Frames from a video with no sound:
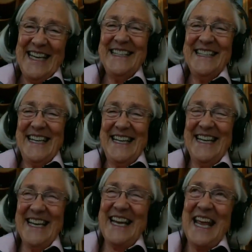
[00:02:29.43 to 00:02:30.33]
And
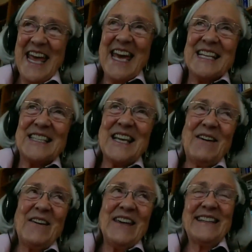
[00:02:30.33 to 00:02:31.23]

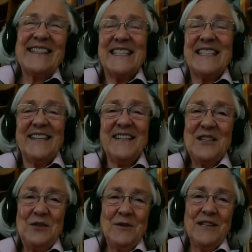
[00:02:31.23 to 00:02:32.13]
so, yes, I
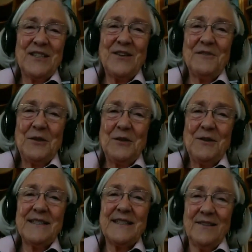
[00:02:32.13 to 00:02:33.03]
studied at 2
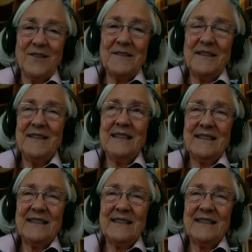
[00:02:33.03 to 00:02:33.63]
conservatories and learned